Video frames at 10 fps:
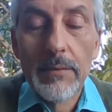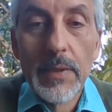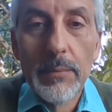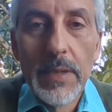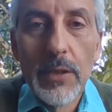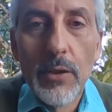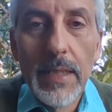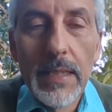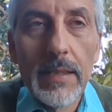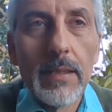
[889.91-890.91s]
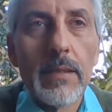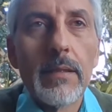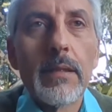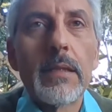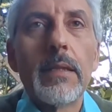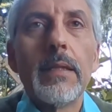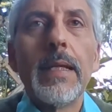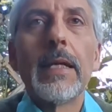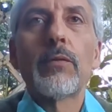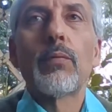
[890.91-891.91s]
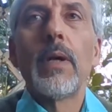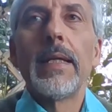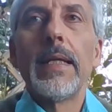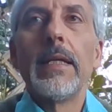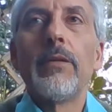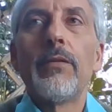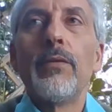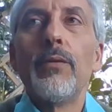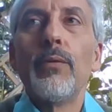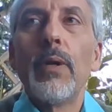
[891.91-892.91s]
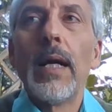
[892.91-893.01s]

We'll be going next one into